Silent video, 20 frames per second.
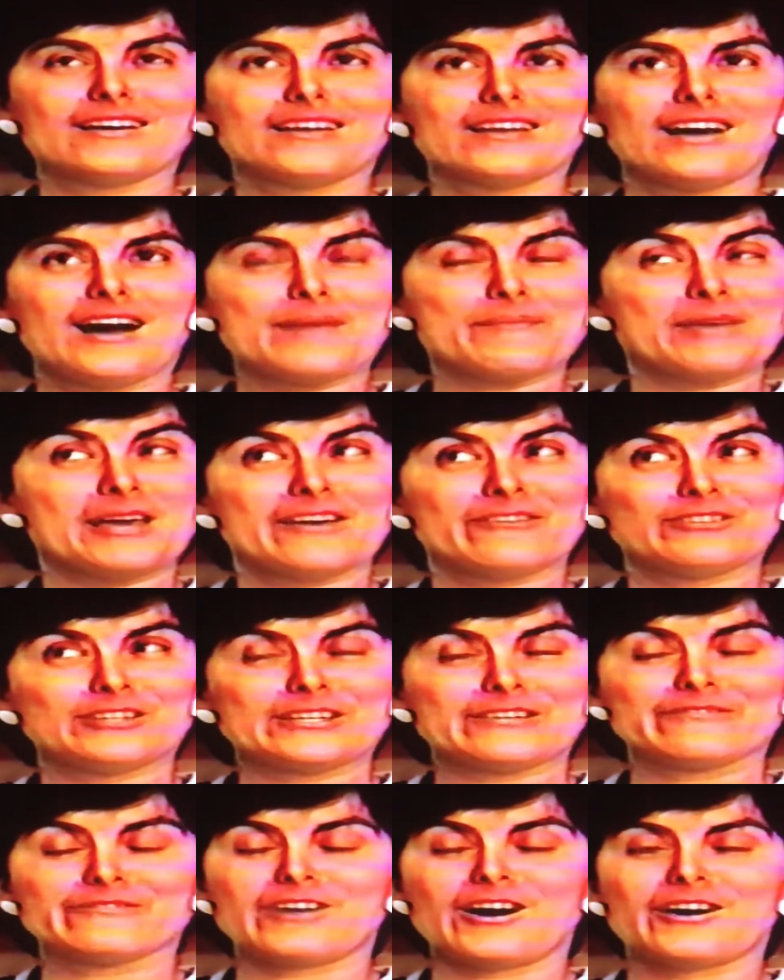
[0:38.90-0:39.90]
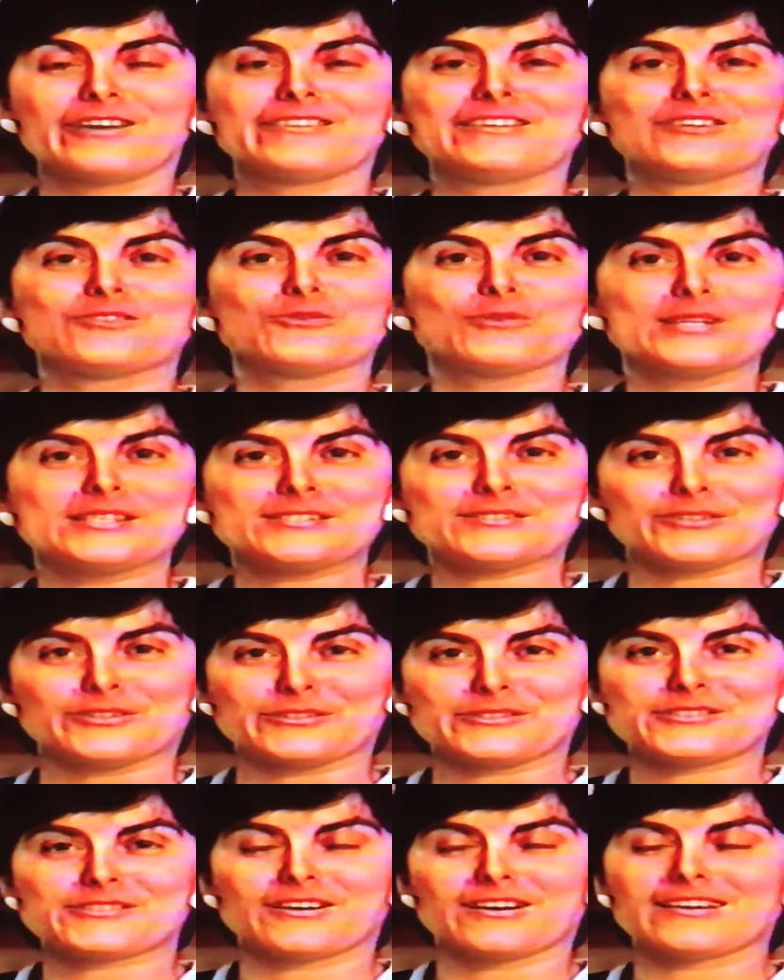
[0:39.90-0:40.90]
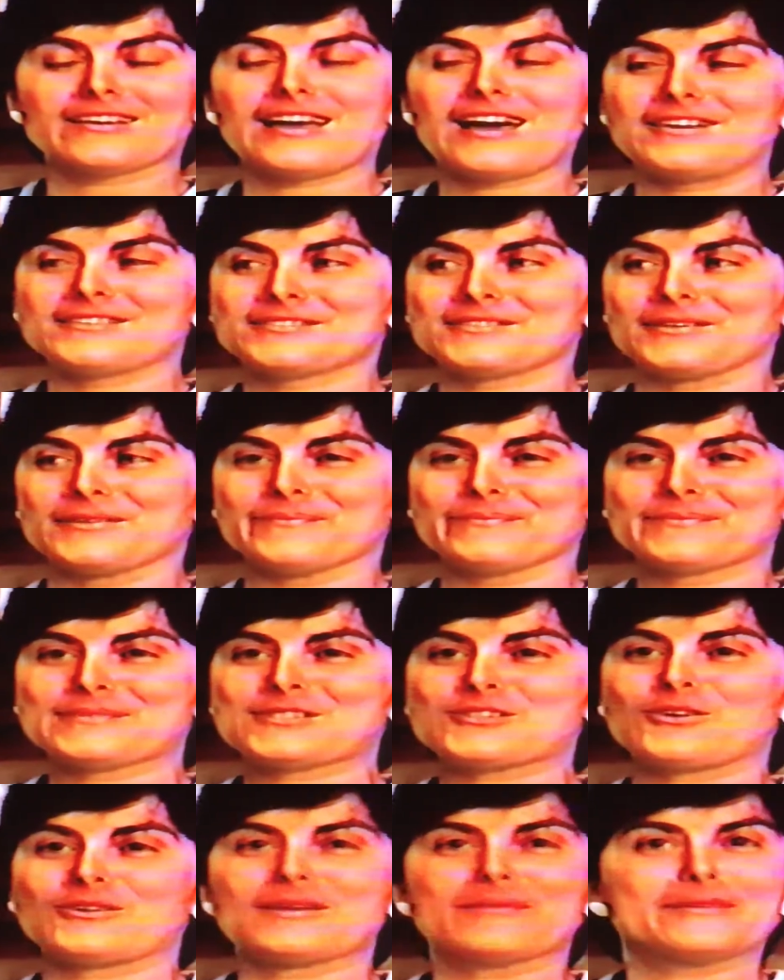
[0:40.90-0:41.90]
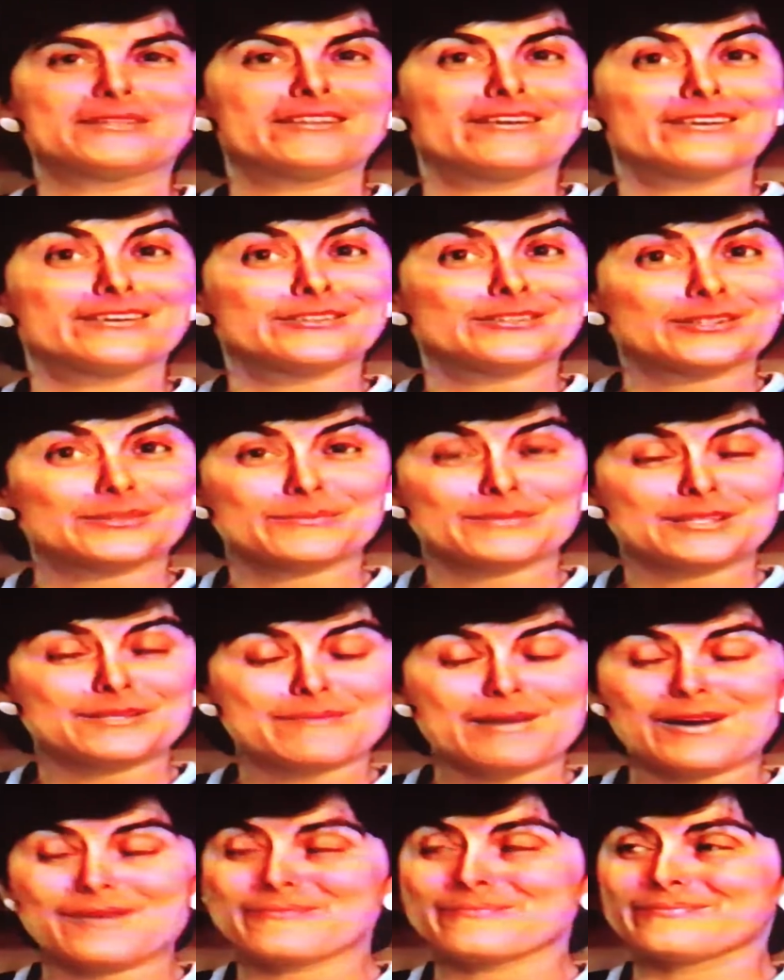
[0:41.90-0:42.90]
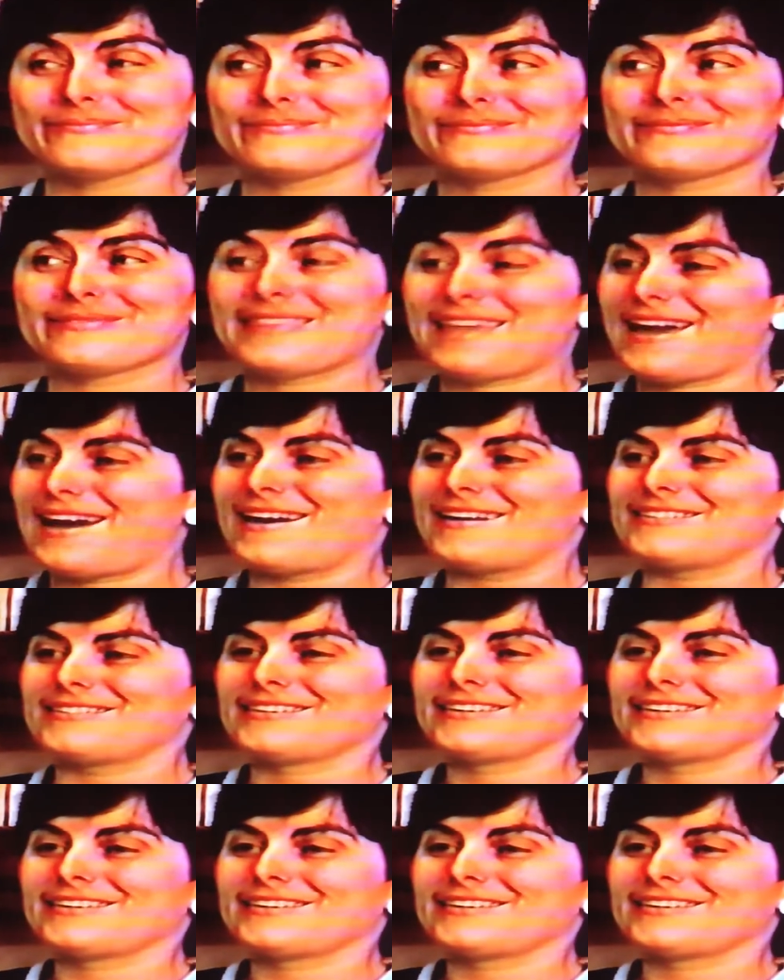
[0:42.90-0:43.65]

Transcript: I'm heavily involved in research on calcium, so let me tell you a little bit about that.